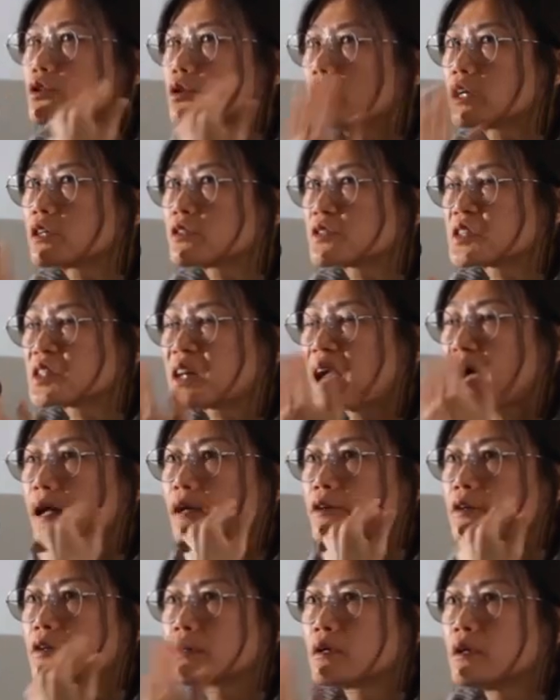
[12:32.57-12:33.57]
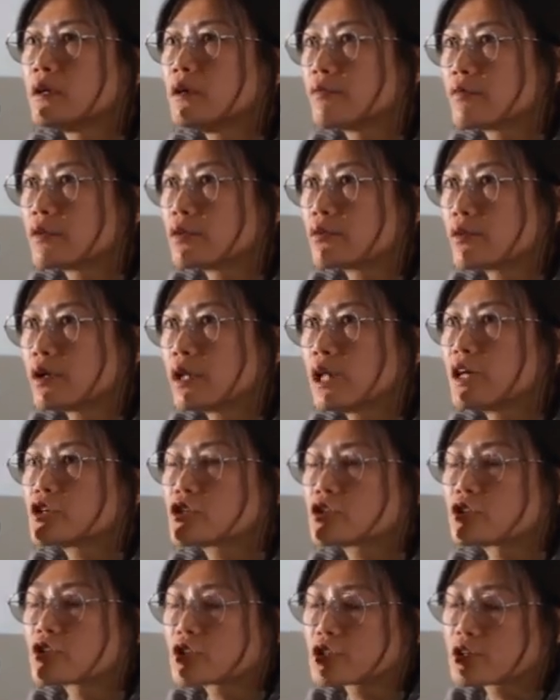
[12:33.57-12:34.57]
understand the
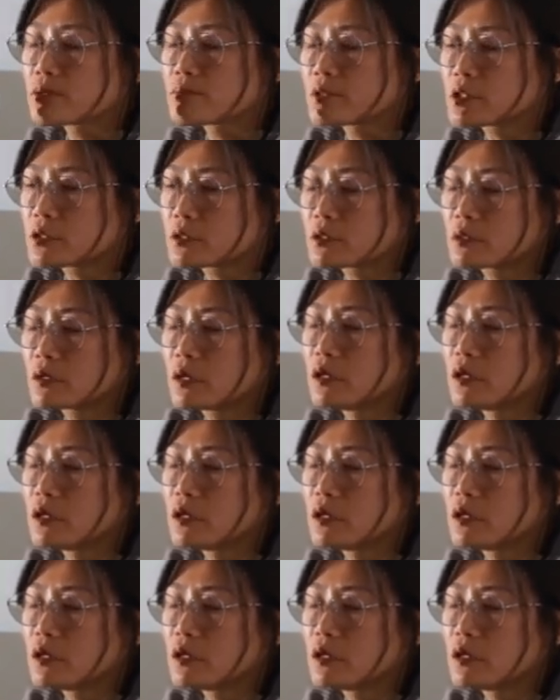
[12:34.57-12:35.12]
relationships,